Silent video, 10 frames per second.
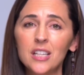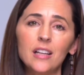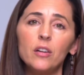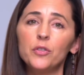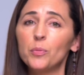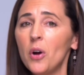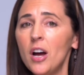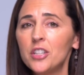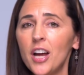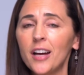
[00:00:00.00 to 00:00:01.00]
I love your
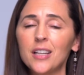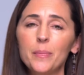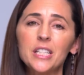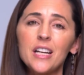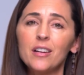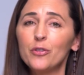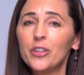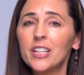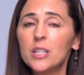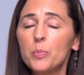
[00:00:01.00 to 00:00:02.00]
project. I'm excited for the
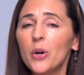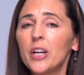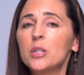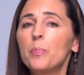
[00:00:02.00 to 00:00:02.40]
experience,